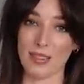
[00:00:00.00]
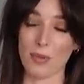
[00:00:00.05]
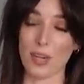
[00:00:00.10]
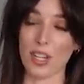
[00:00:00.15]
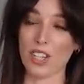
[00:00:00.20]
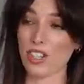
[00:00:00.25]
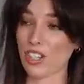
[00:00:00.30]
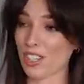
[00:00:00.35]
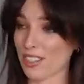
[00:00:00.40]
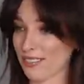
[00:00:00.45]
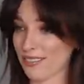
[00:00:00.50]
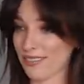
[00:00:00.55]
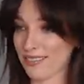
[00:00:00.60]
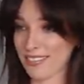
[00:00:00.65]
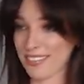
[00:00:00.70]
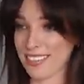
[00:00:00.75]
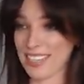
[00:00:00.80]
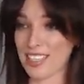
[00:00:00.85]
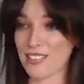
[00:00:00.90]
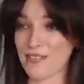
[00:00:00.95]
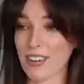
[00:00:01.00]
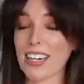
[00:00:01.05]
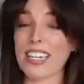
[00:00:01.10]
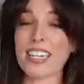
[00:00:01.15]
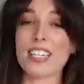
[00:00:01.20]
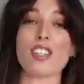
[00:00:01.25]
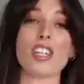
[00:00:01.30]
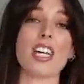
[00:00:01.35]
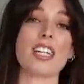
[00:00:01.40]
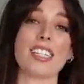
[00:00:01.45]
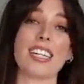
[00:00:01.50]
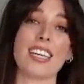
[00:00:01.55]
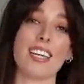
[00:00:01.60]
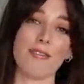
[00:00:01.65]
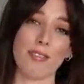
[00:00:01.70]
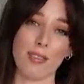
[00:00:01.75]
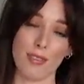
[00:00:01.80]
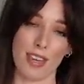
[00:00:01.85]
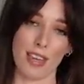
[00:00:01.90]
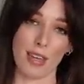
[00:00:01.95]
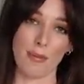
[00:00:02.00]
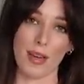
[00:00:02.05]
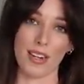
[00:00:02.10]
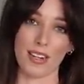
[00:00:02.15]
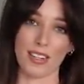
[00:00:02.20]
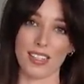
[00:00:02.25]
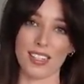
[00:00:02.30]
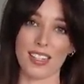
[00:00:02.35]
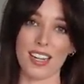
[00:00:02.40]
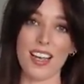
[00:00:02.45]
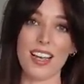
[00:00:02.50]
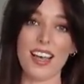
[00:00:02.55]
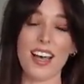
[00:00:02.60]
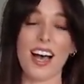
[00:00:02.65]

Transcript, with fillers: which is fairly shitty if you think about it.